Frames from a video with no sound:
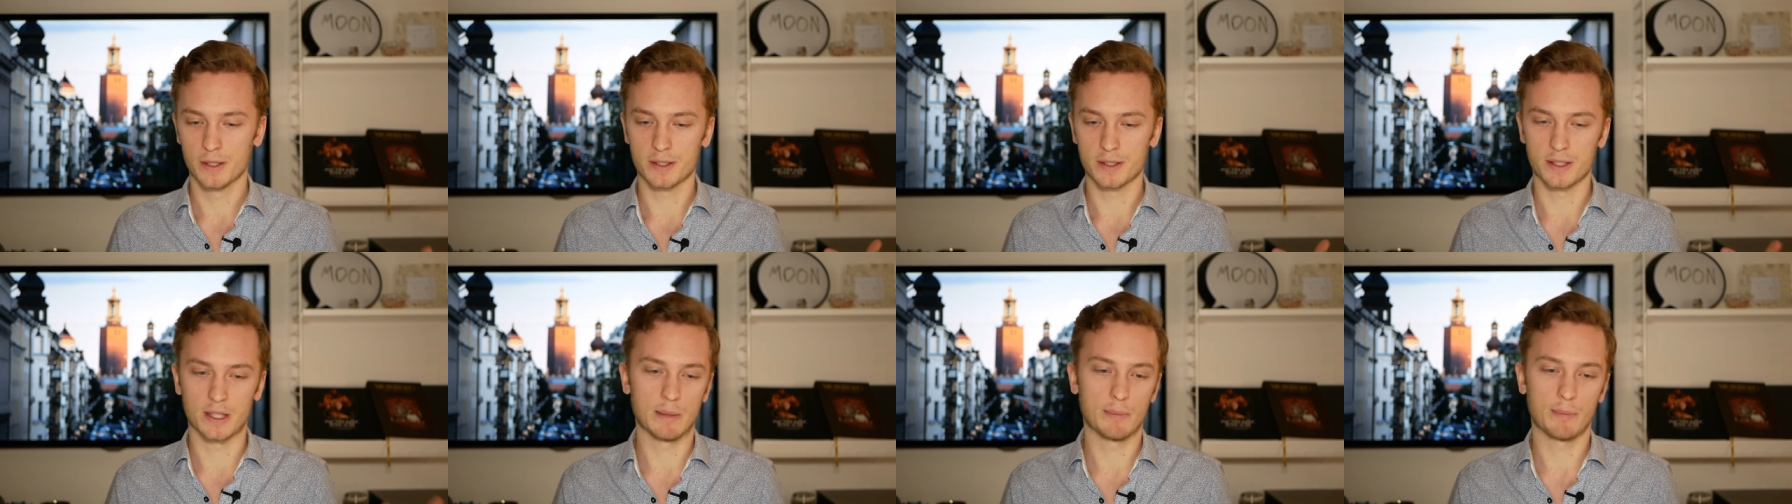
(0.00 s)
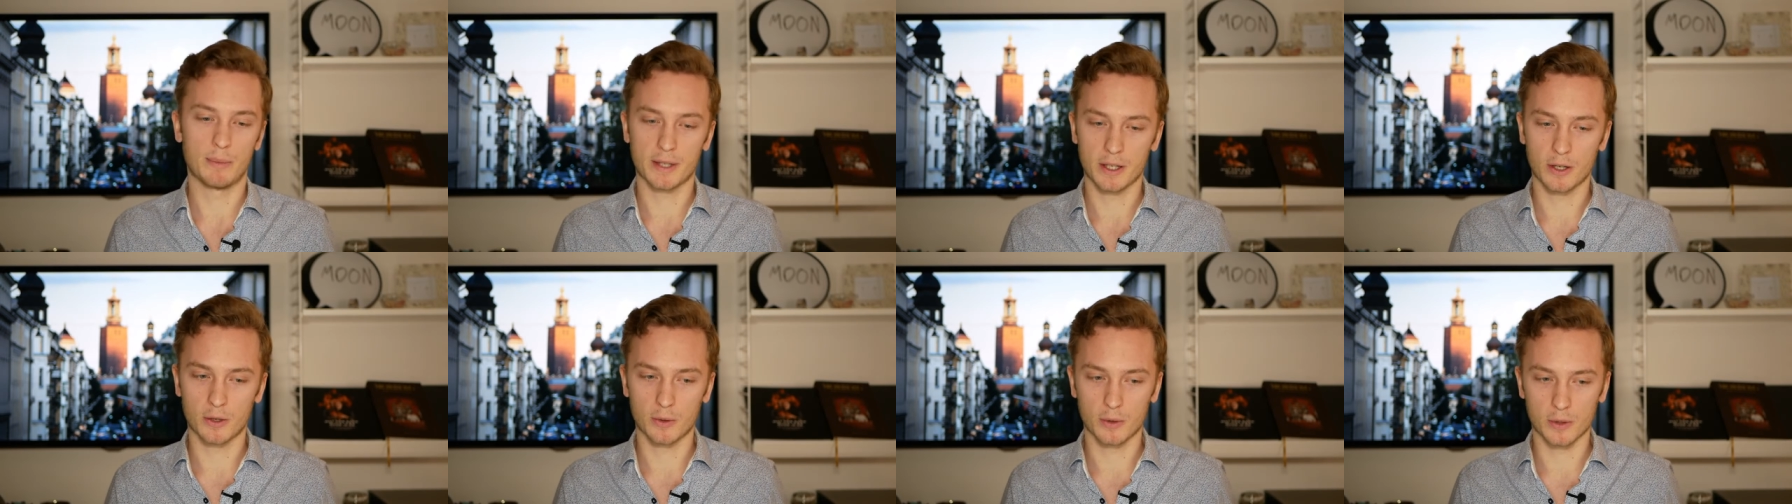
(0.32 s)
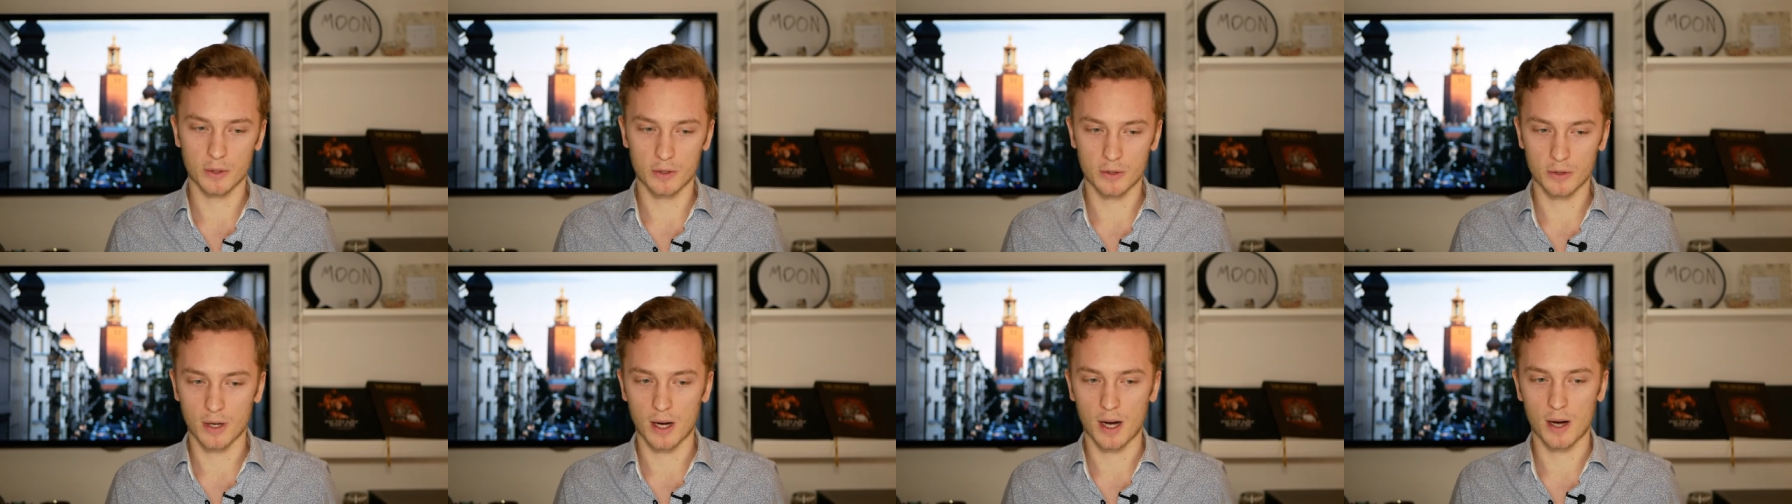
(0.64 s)
simply
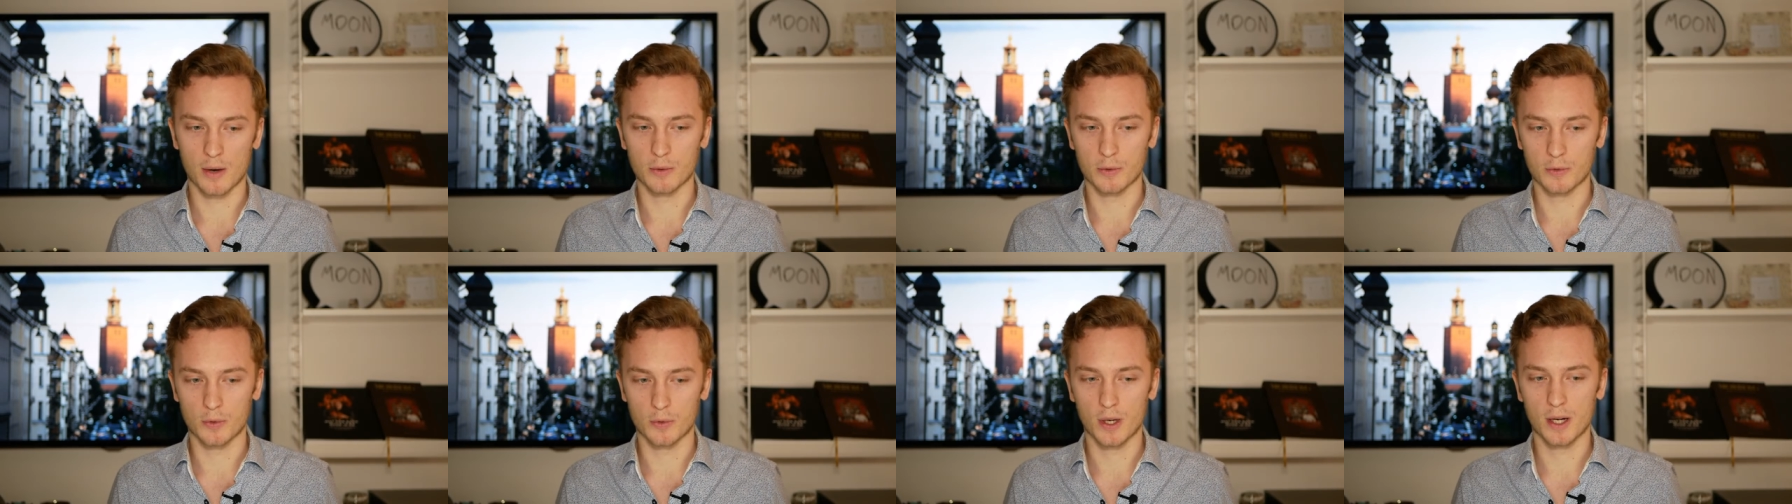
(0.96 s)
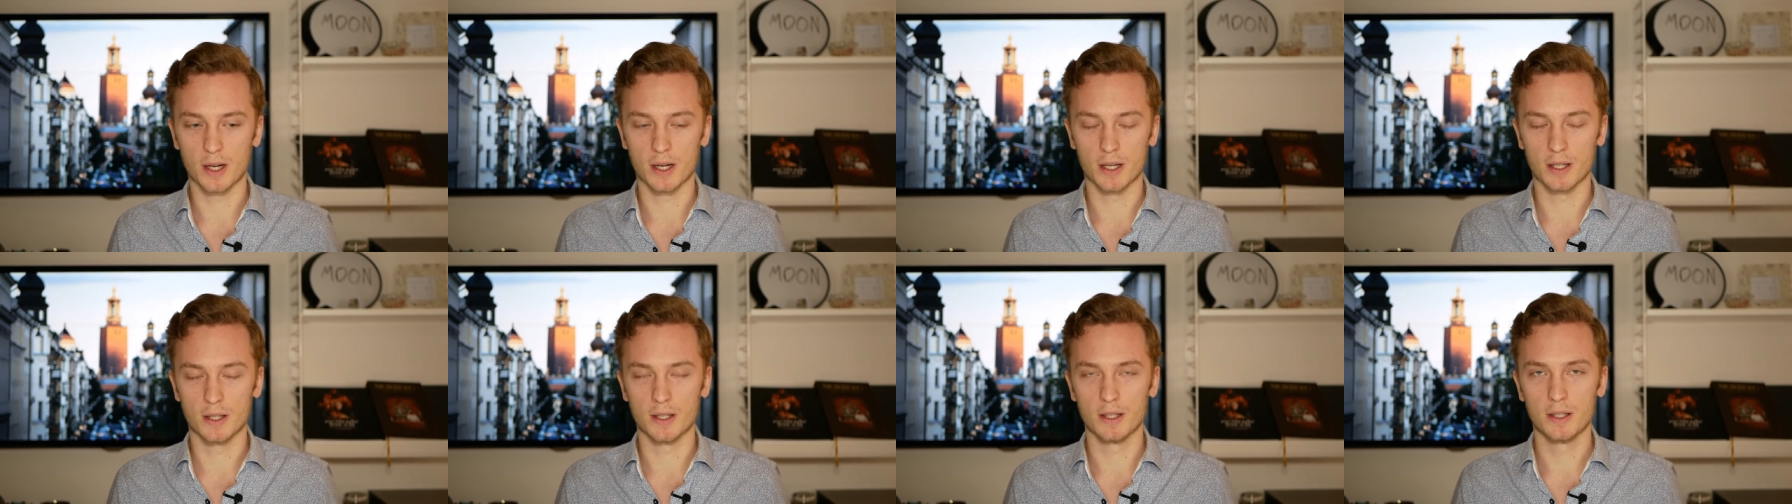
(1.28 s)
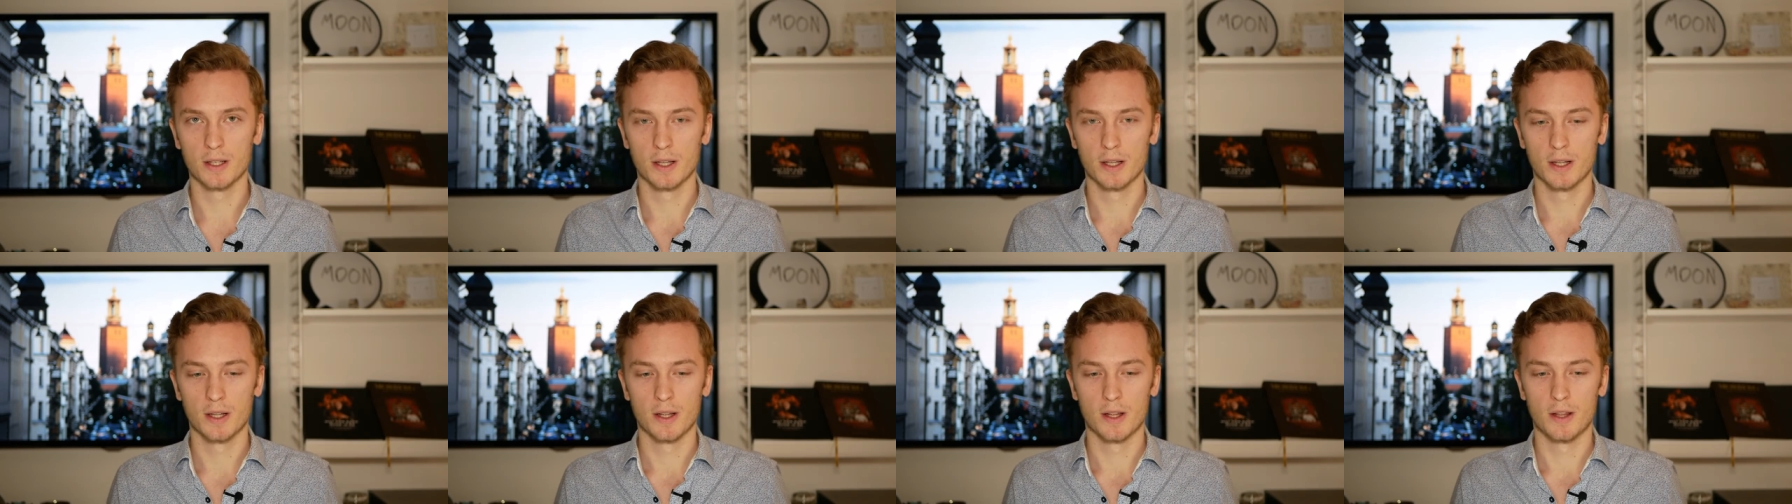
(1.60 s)
going to outrun